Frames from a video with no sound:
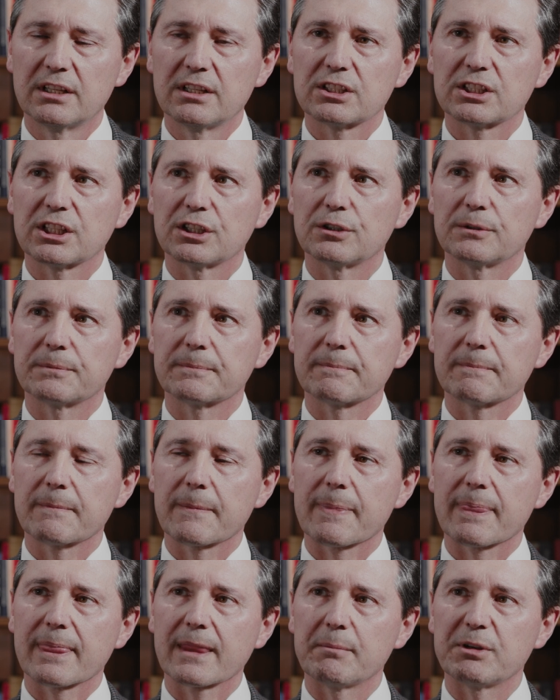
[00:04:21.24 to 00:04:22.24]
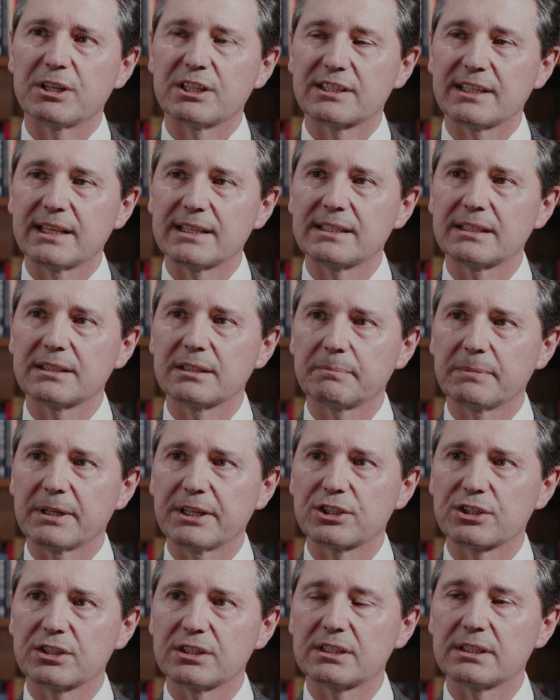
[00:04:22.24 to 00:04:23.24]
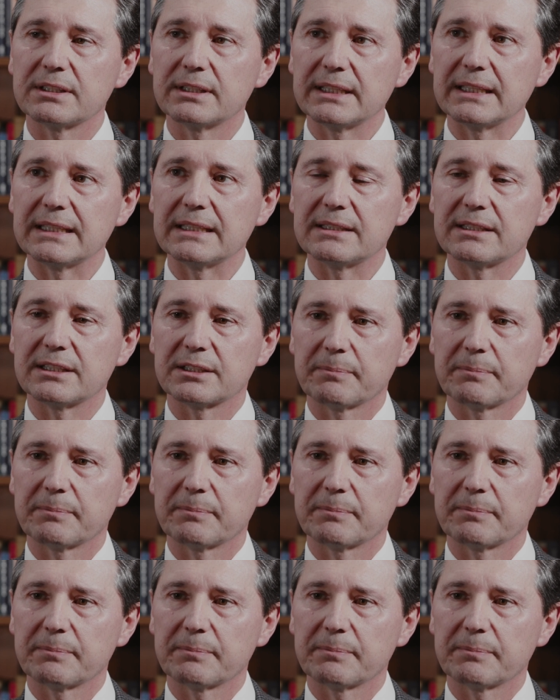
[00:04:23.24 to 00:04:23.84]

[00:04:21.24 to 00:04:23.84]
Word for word: So, when assessing the patient's needs is